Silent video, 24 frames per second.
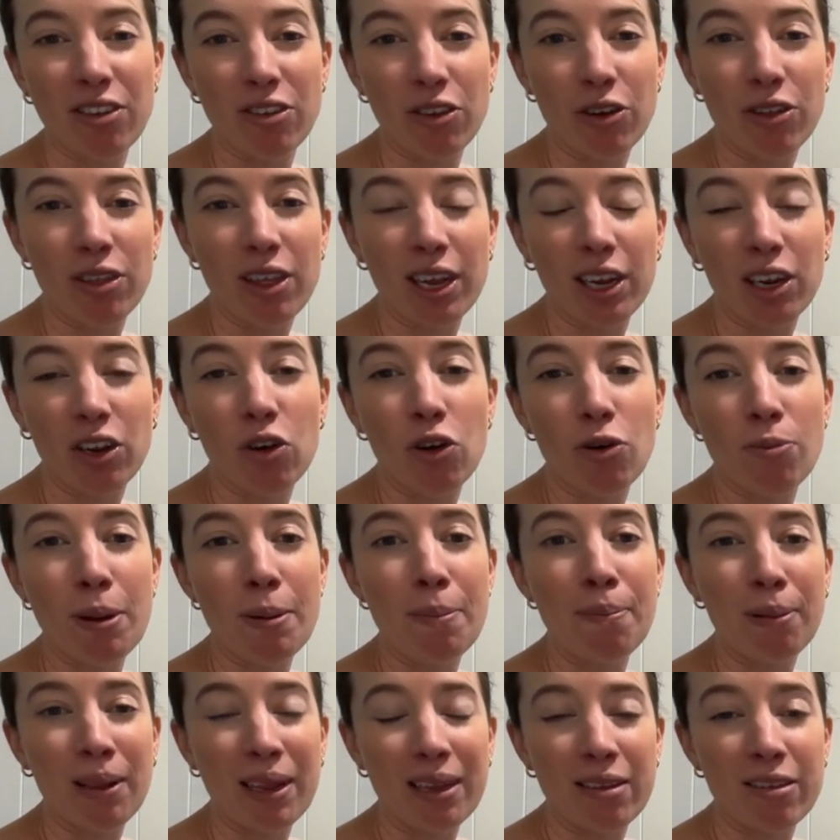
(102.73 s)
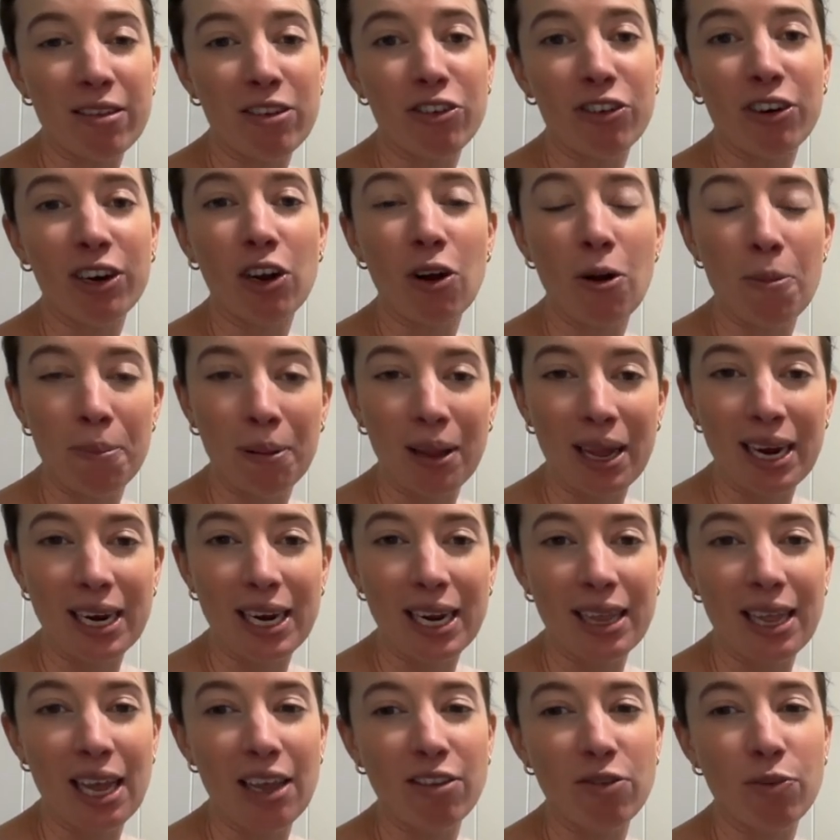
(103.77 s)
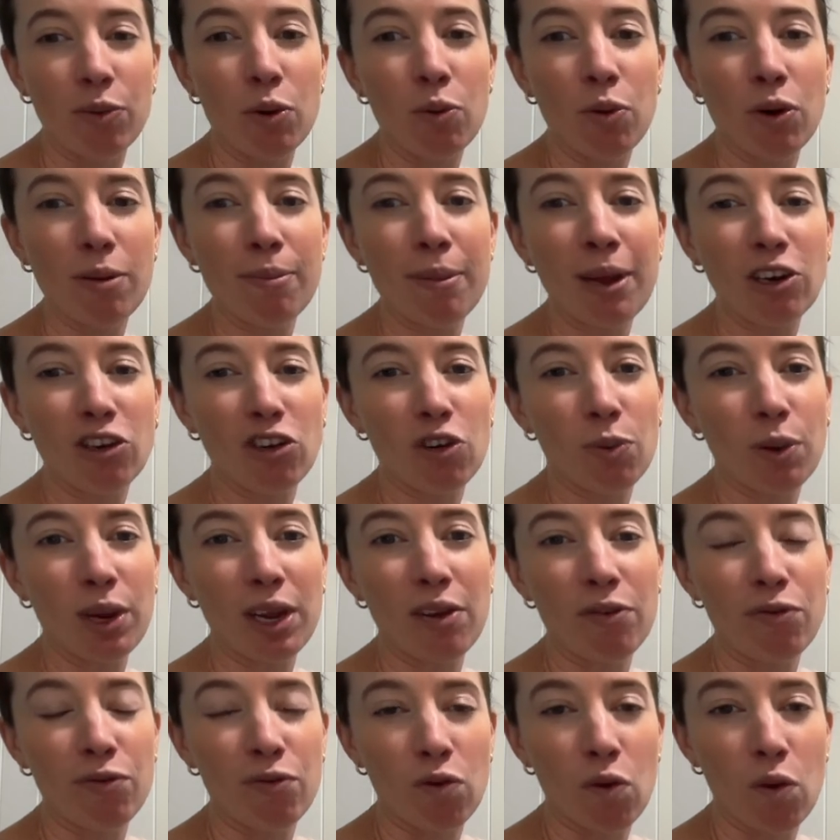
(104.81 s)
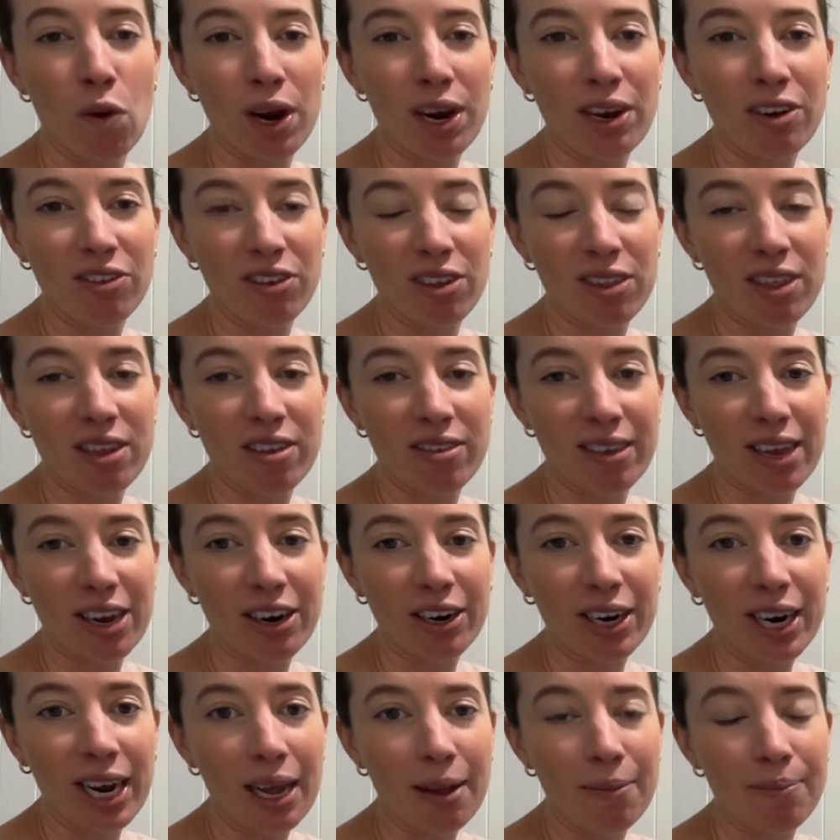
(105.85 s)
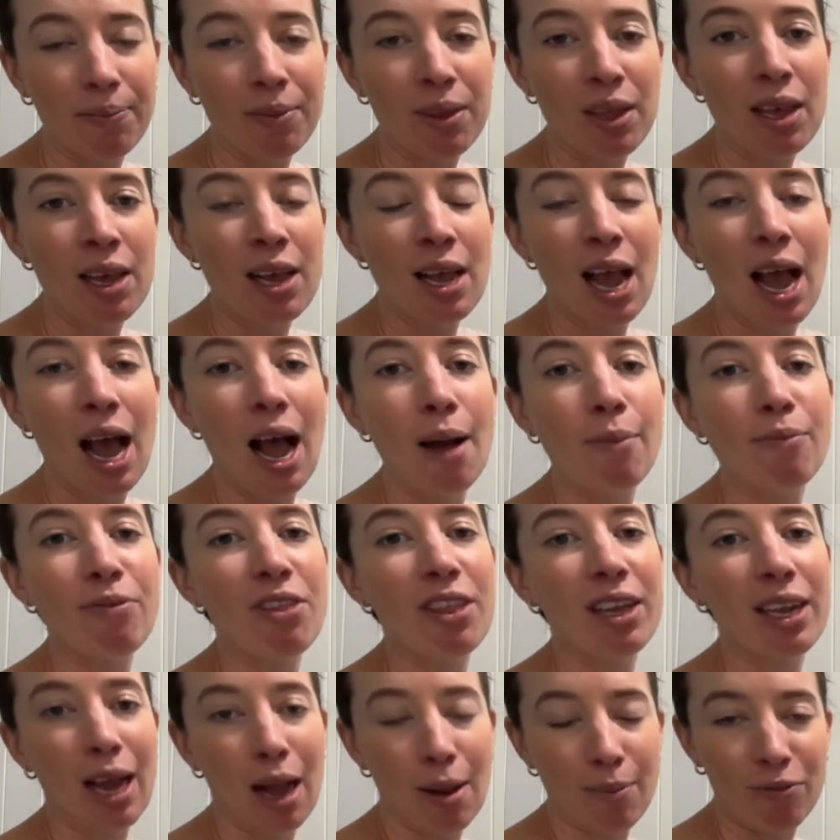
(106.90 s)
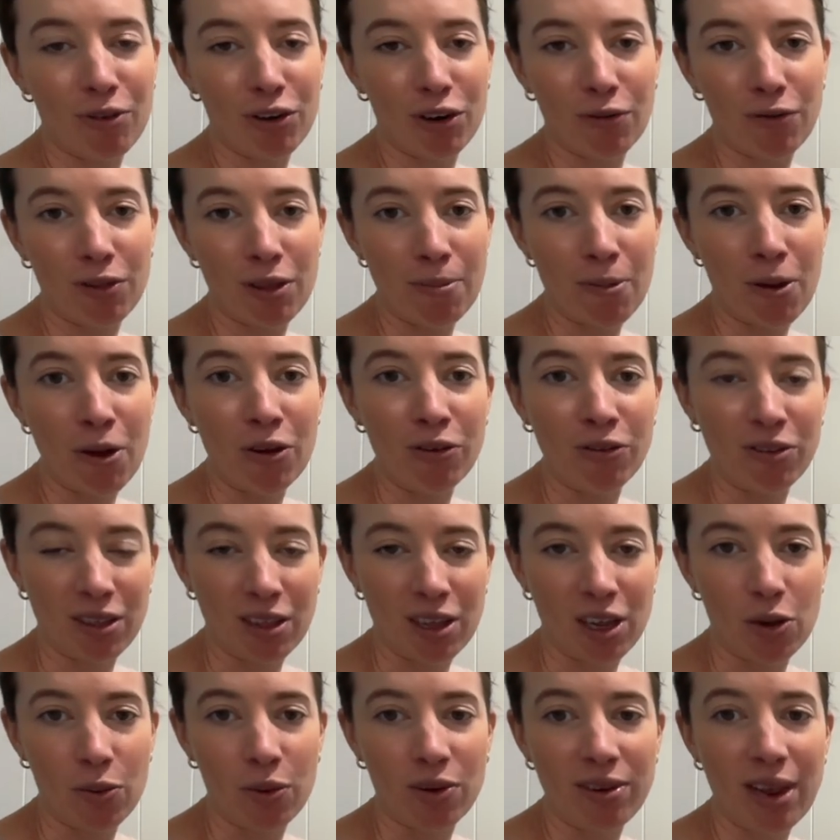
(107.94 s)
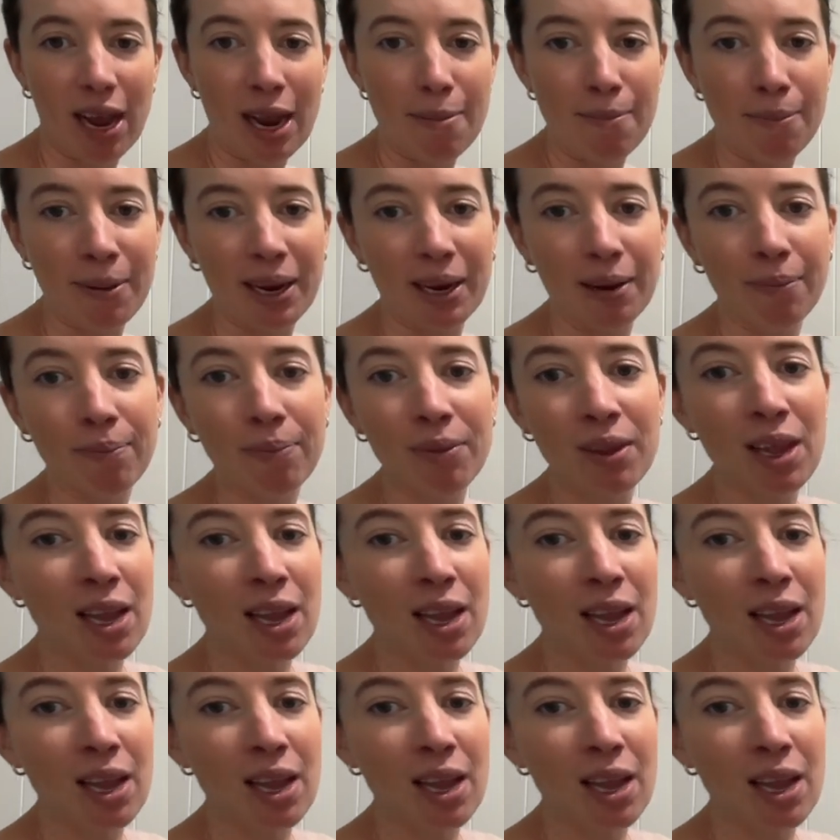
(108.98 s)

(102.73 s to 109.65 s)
So there could be blistering or bleeding there. So we want to make sure we avoid this area for the comfort of the person that you are taping.